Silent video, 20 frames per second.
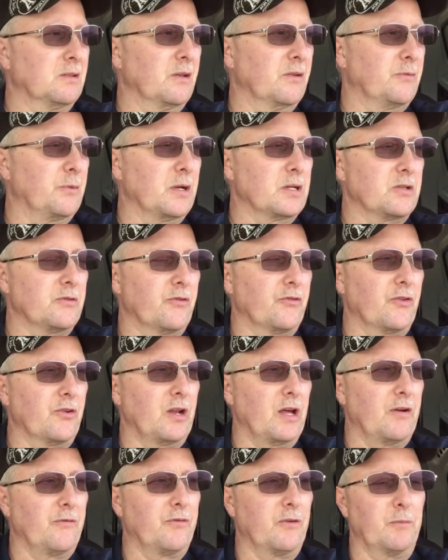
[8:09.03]
Especially if
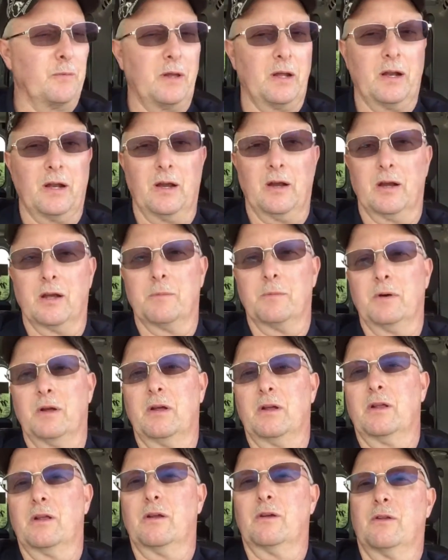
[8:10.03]
you're not from that area.
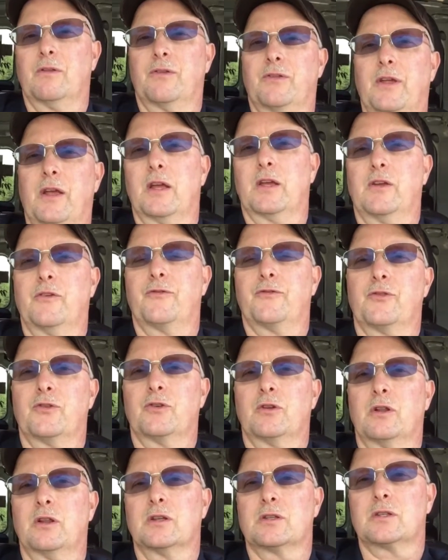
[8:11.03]
But thank you
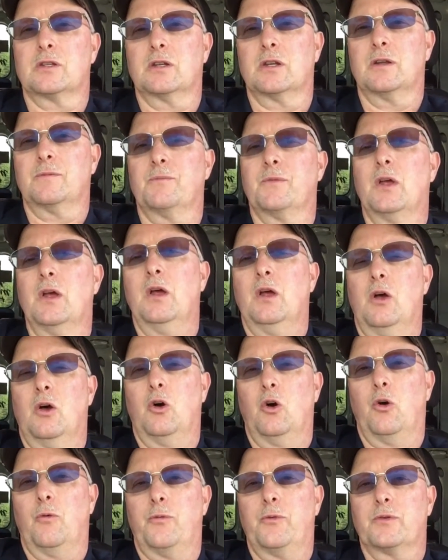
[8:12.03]
for listening.
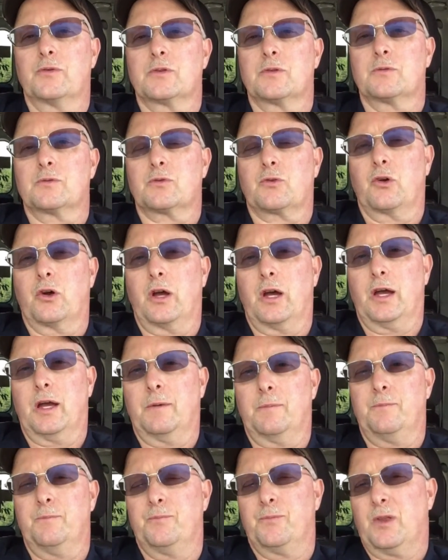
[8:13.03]
Hope you
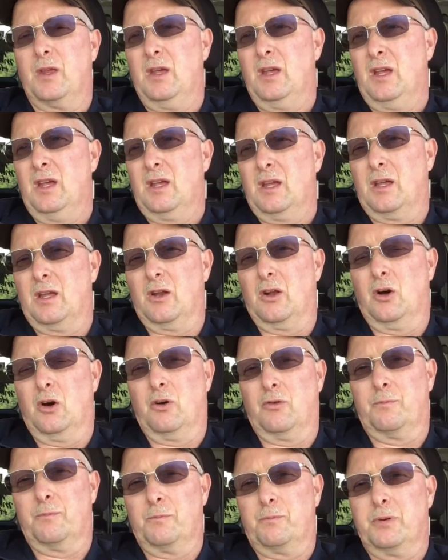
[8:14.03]
subscribe.
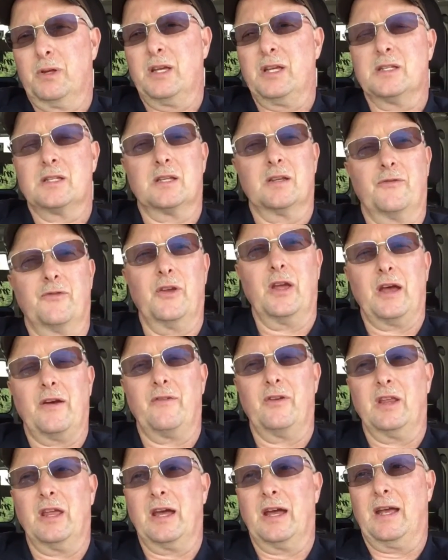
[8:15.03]
Please, if you
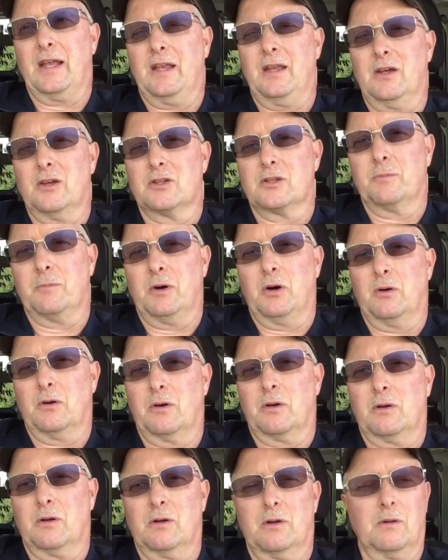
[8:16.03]
have any ideas
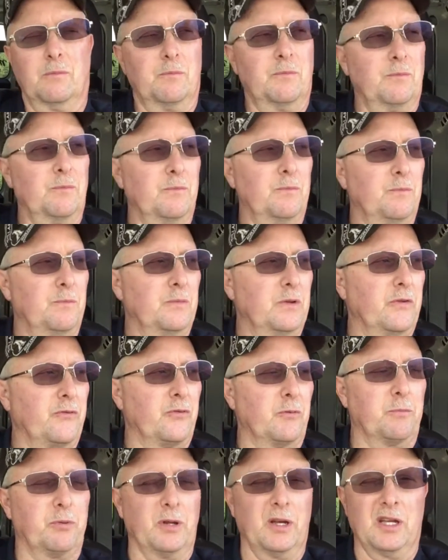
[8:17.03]
about
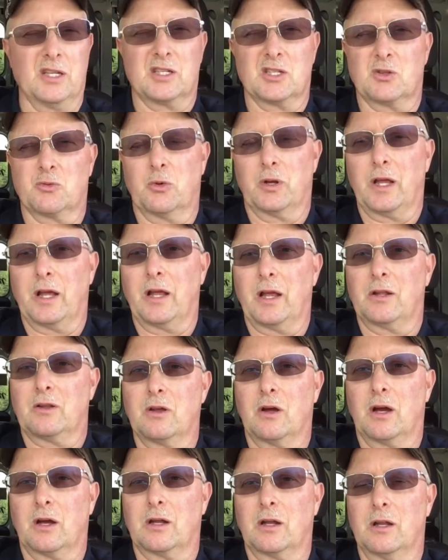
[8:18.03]
different places when I
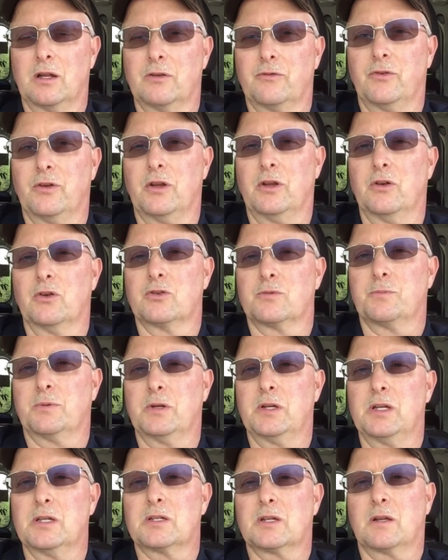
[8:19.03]
talk on these videos,
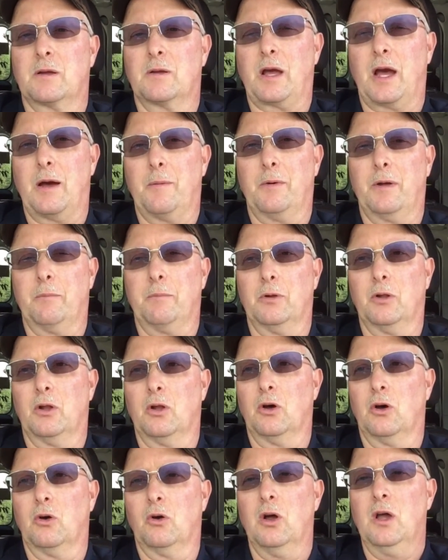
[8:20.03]
please comment
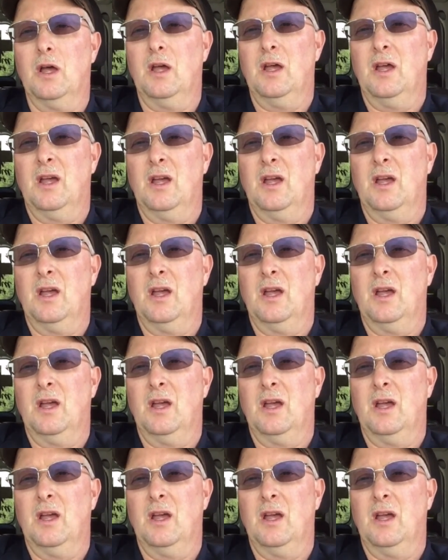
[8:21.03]
below